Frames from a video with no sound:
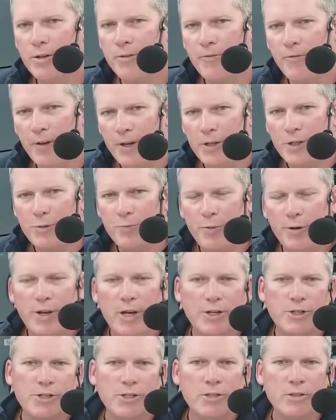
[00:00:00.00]
our finished
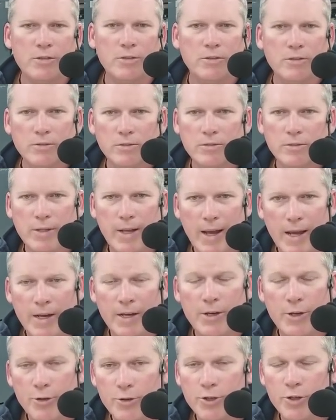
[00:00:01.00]
production
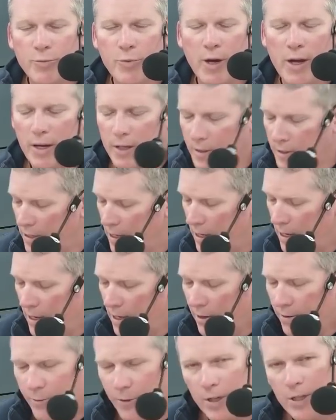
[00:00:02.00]
end user products
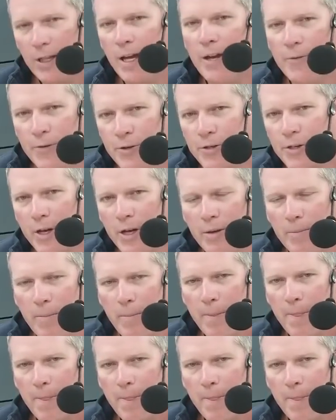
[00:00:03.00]
for glyphosate.